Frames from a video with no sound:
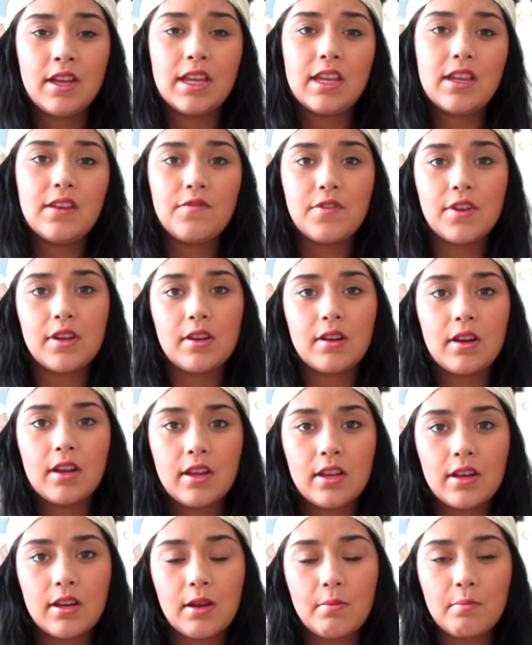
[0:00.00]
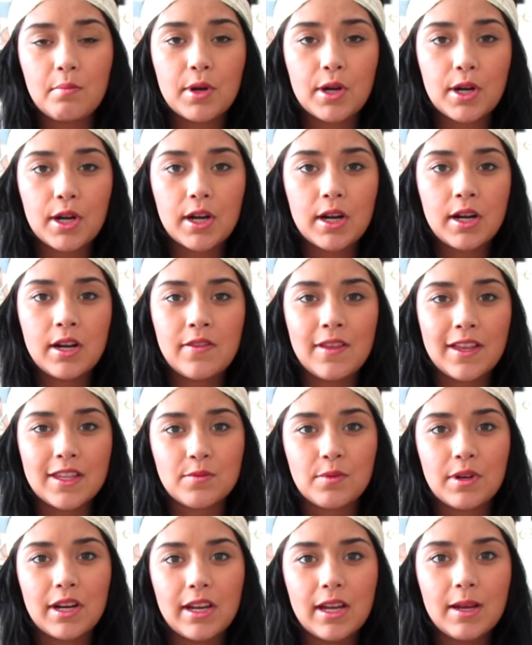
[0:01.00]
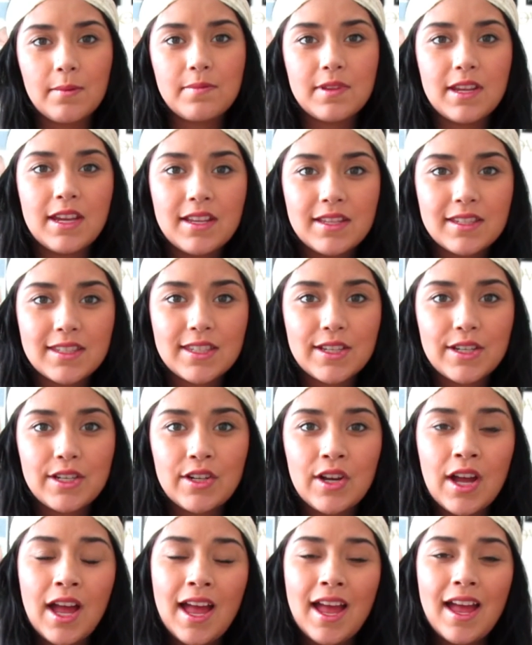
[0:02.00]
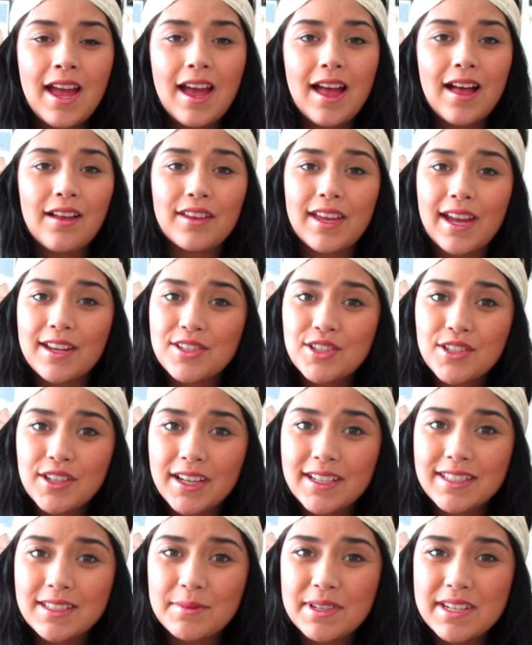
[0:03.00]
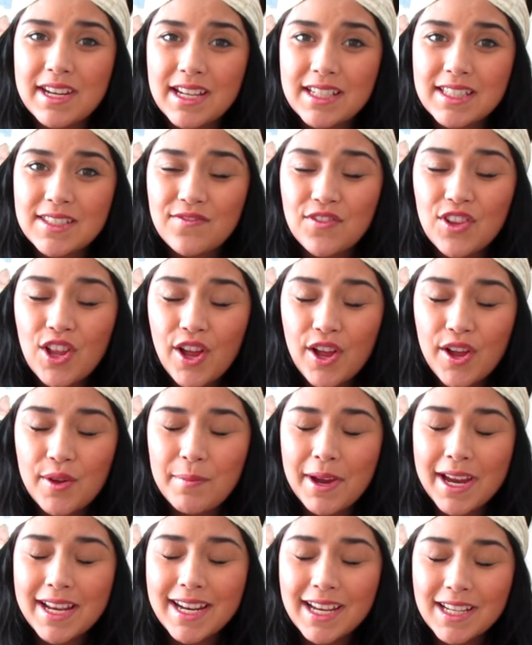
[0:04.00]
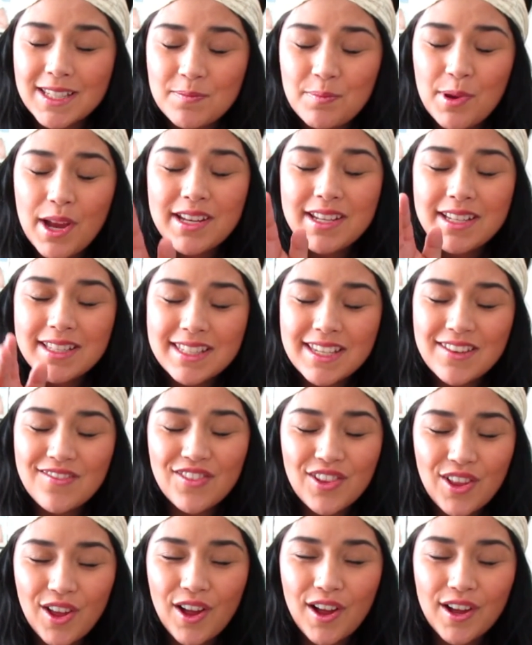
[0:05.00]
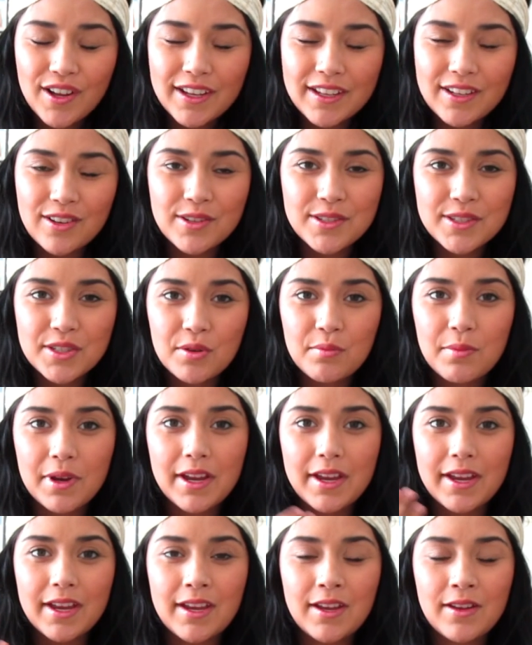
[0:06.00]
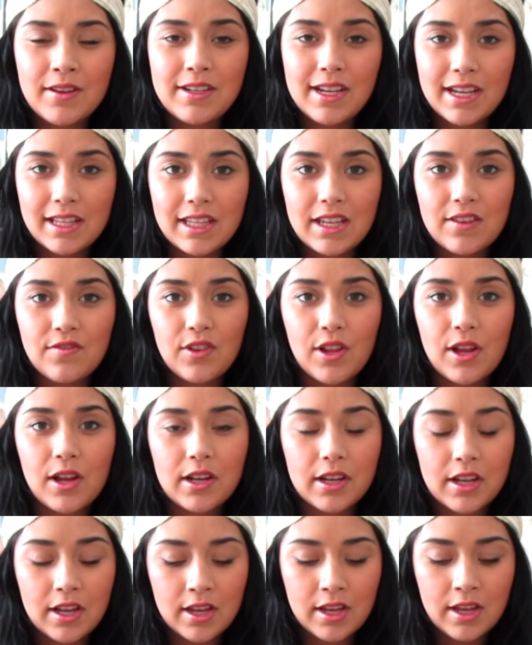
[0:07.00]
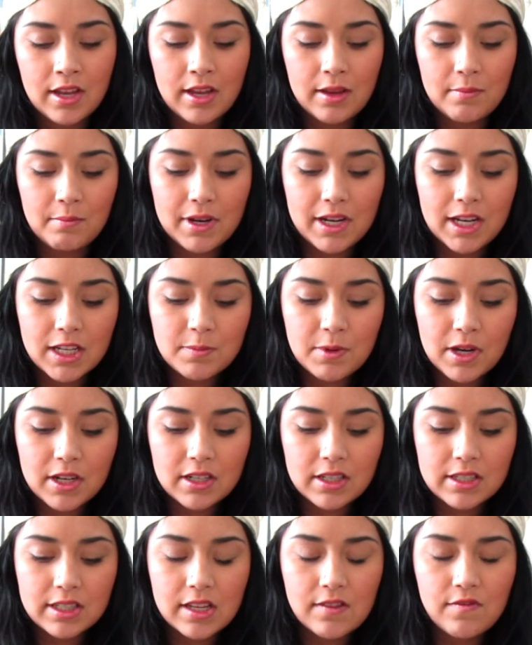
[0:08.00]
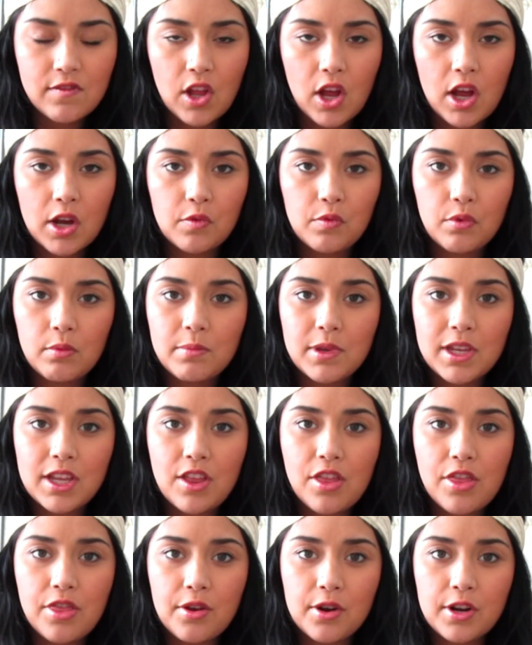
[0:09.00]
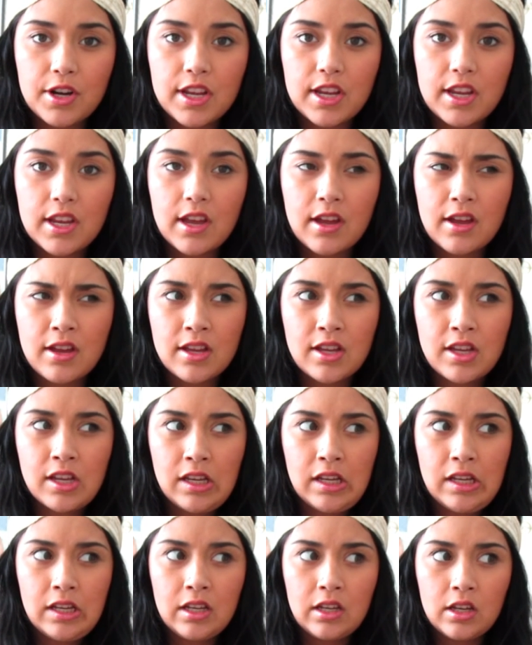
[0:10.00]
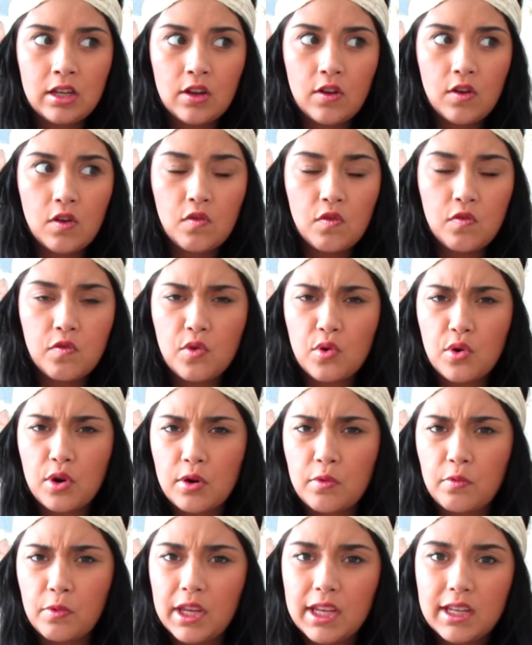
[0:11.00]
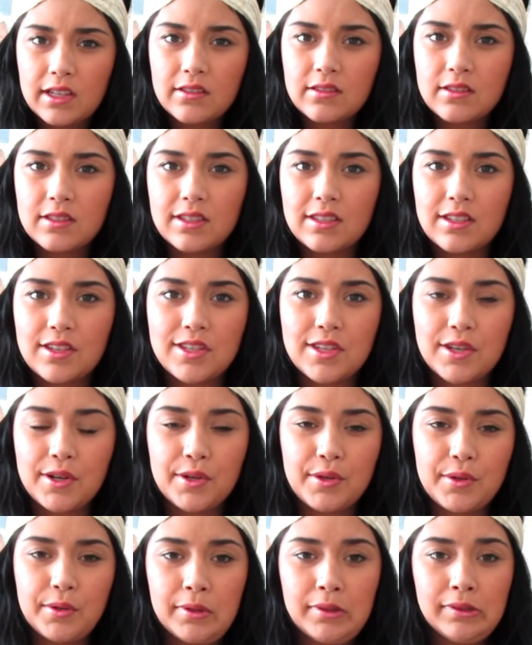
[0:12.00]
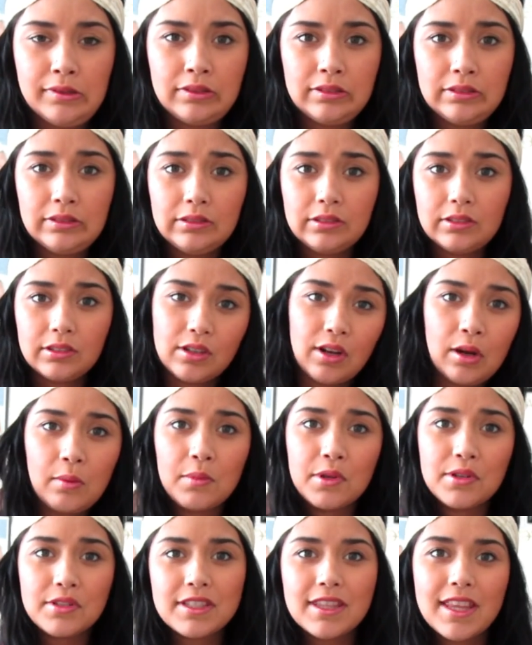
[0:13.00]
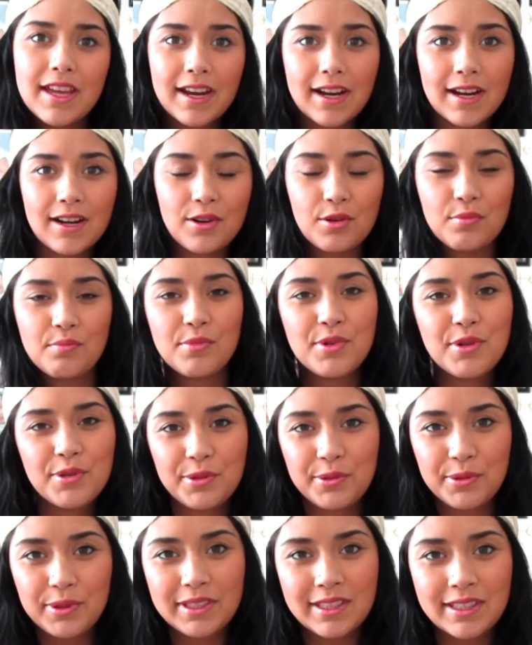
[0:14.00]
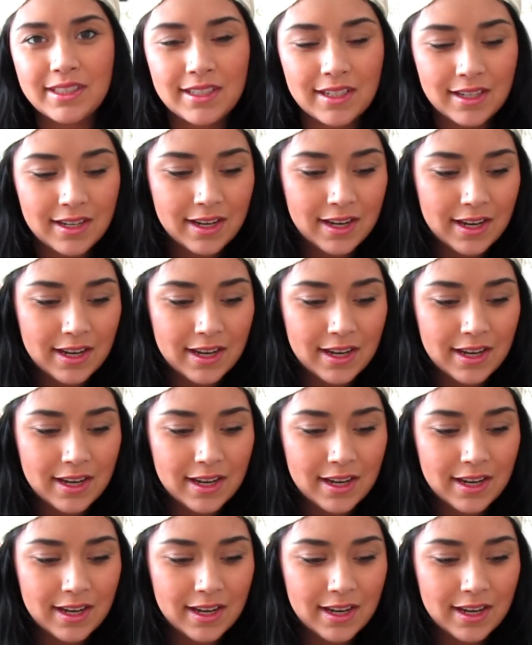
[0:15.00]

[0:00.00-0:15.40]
even number, that's when I update. So I'll catch you guys in my next vlog, my next pregnancy vlog, and also my daily vlog. My next pregnancy vlog will be 34 weeks. So, almost there, almost.